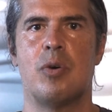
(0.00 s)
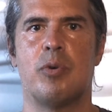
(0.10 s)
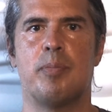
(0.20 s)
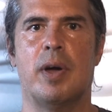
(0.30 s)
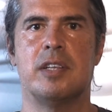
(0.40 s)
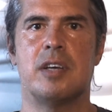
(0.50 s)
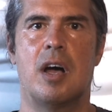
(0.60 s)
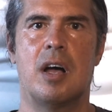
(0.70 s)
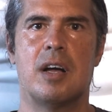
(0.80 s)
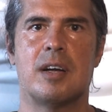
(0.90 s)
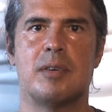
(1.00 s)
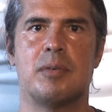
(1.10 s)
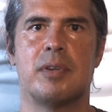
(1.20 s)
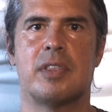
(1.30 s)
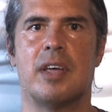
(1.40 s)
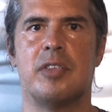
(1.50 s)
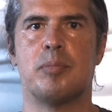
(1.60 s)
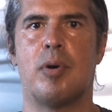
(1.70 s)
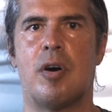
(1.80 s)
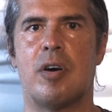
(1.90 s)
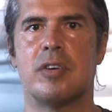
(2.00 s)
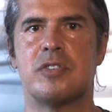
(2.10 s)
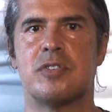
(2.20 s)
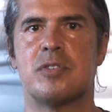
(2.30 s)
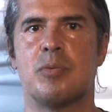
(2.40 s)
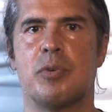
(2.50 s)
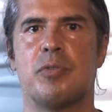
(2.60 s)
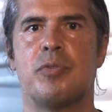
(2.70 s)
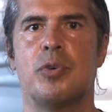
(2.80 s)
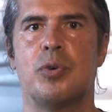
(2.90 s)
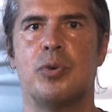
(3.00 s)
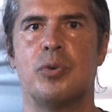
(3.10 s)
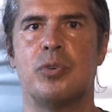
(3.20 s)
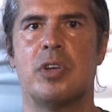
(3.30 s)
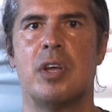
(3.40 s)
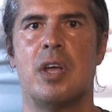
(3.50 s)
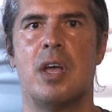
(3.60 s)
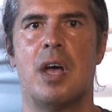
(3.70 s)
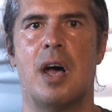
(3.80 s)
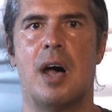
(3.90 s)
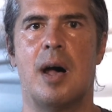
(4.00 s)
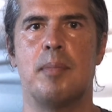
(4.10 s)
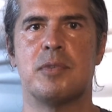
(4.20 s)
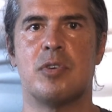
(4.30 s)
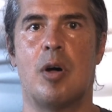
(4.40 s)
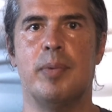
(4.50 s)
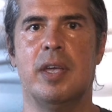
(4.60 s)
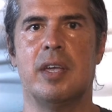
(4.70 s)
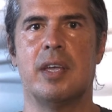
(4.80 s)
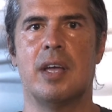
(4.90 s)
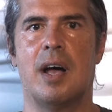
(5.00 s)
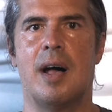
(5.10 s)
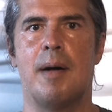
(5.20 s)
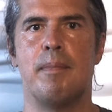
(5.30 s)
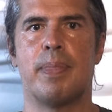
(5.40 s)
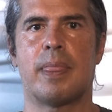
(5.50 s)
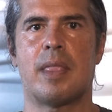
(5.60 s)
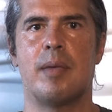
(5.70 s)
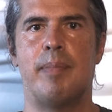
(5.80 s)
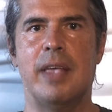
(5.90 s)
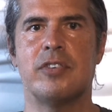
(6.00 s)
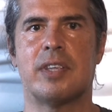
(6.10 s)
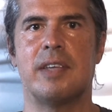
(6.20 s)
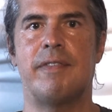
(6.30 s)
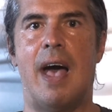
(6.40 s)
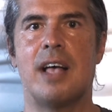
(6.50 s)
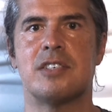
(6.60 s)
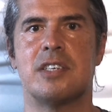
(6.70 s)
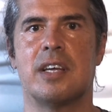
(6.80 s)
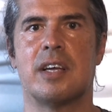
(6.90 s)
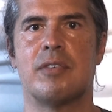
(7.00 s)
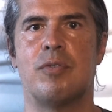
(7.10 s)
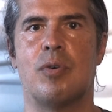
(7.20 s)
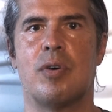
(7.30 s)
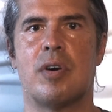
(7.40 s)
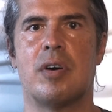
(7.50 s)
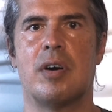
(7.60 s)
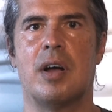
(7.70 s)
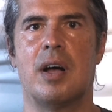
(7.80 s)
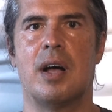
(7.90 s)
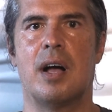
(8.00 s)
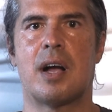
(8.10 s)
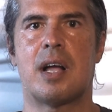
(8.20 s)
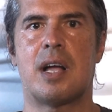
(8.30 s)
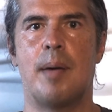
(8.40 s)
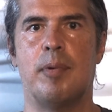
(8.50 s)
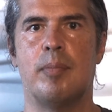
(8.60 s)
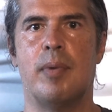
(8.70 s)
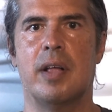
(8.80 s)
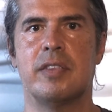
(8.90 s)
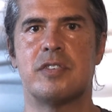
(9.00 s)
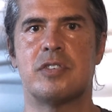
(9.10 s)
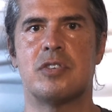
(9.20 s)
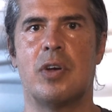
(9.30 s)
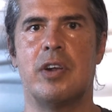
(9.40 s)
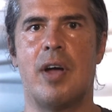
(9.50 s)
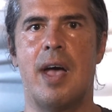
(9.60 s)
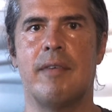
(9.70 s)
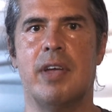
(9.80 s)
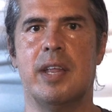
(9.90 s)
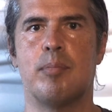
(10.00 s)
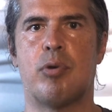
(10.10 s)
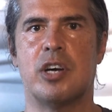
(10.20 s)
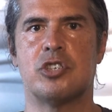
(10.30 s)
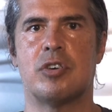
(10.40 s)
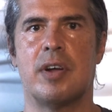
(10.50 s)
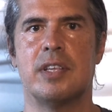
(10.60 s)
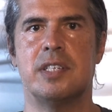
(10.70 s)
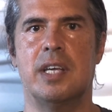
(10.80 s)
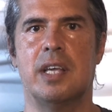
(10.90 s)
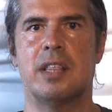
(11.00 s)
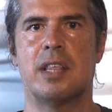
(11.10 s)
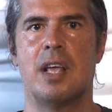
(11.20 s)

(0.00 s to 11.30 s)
with my tongue, with other parts, with food. So I'll be basically fasting for a couple months, so I don't have any pressure on the teeth.